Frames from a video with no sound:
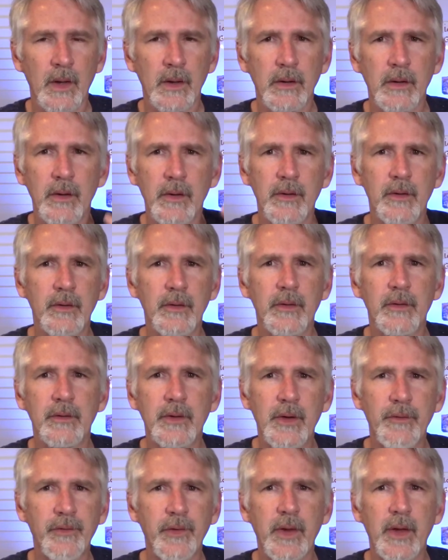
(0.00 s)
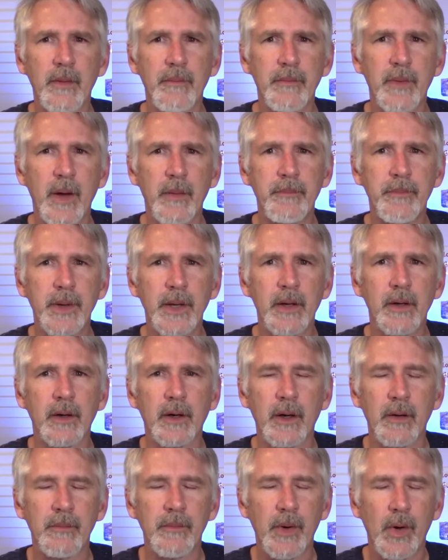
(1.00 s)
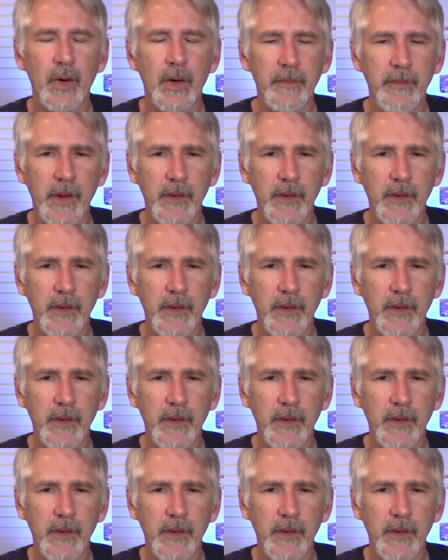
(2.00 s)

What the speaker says: There's definitely a bitter component.